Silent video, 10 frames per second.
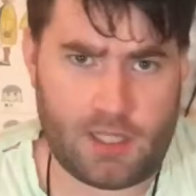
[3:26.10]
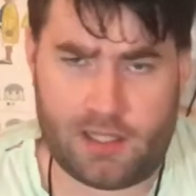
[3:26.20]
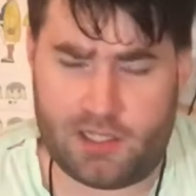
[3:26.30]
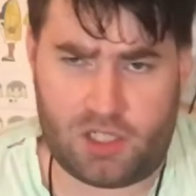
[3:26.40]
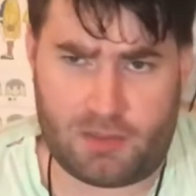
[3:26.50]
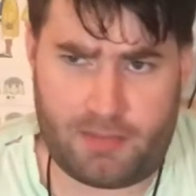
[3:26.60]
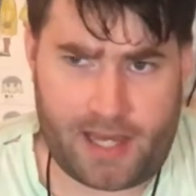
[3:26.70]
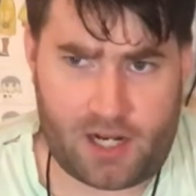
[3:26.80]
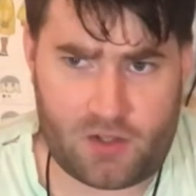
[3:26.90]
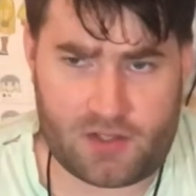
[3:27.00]
And the gym
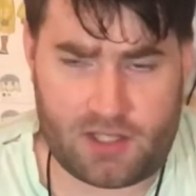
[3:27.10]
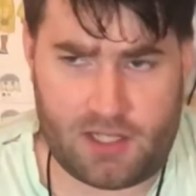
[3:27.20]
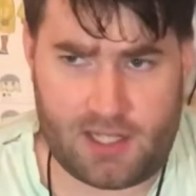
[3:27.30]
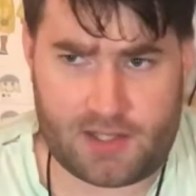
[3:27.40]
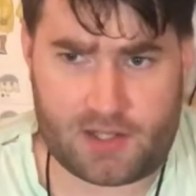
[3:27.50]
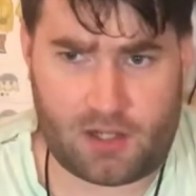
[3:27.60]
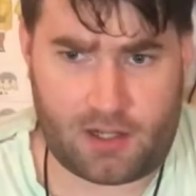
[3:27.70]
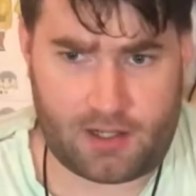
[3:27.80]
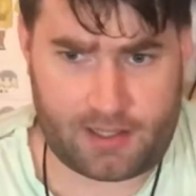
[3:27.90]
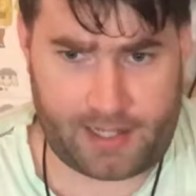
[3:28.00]
battles in this
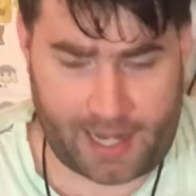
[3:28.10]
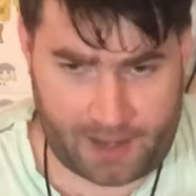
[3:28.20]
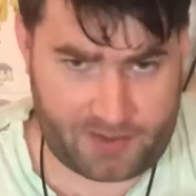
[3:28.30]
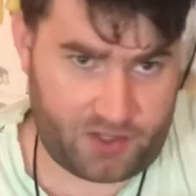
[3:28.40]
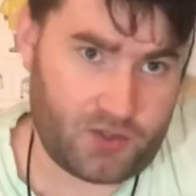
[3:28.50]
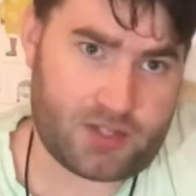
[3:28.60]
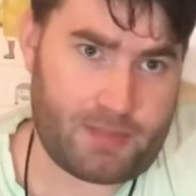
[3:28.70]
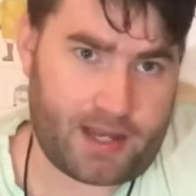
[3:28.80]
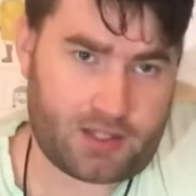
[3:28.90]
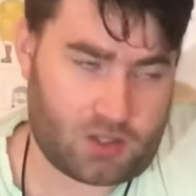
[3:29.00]
are an absolute
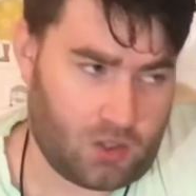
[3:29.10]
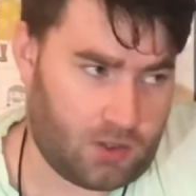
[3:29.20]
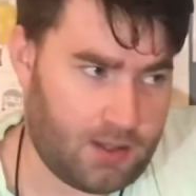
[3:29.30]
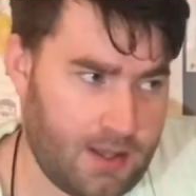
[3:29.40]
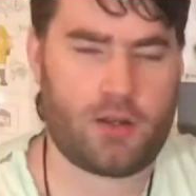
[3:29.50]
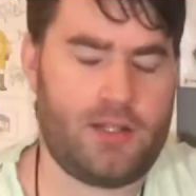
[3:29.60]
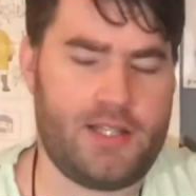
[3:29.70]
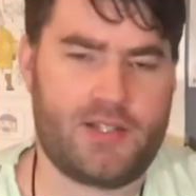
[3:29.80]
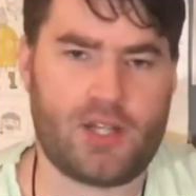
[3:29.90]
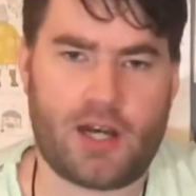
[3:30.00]
spectacle. They're in
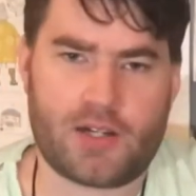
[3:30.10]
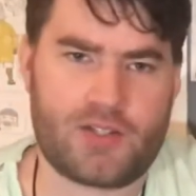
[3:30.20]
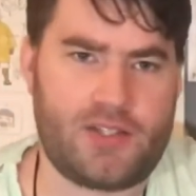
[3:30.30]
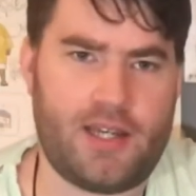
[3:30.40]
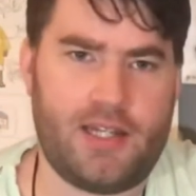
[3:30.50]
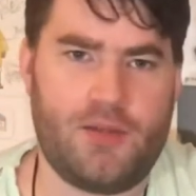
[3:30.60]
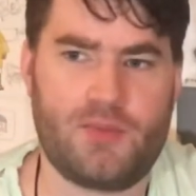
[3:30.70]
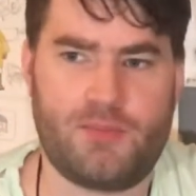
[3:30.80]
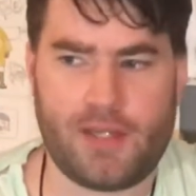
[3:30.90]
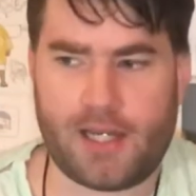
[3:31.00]
these soccer
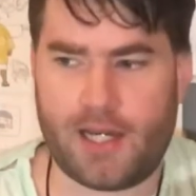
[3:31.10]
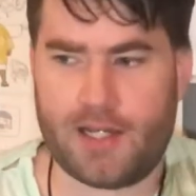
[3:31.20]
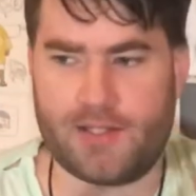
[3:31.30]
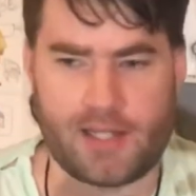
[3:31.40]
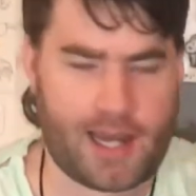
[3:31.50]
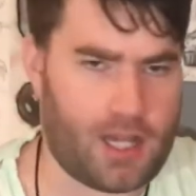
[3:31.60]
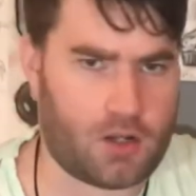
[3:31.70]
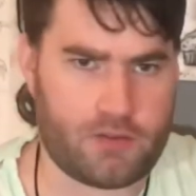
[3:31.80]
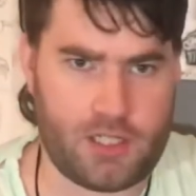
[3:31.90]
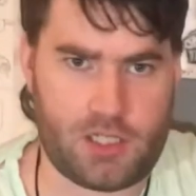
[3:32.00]
stadiums because the Galar
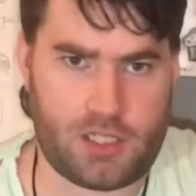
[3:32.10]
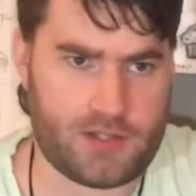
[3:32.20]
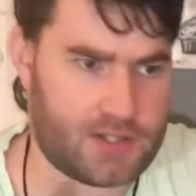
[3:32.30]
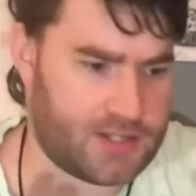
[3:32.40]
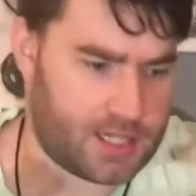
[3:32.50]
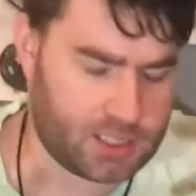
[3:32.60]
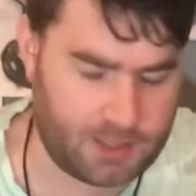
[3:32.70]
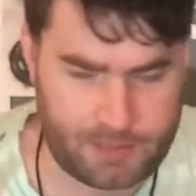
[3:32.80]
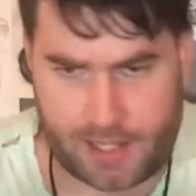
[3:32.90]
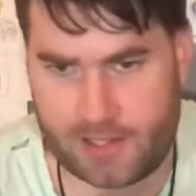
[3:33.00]
region is essentially
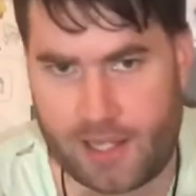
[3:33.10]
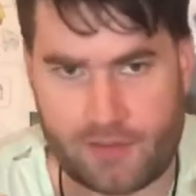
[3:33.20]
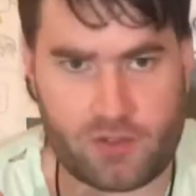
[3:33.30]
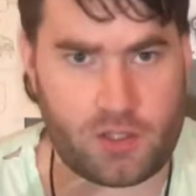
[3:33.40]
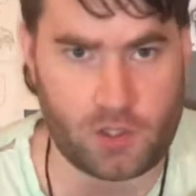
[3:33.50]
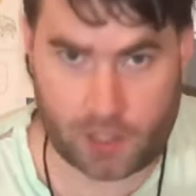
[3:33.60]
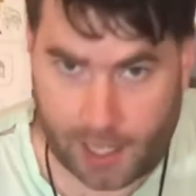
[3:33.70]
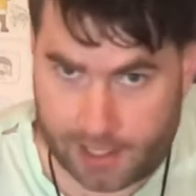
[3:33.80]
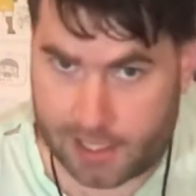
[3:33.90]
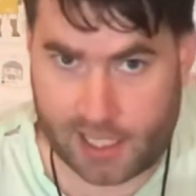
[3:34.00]
based after the
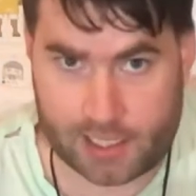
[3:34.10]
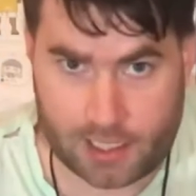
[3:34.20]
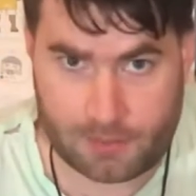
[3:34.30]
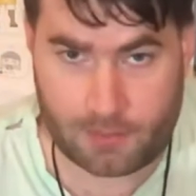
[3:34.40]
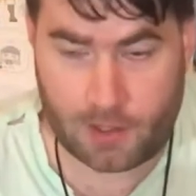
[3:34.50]
United Kingdom.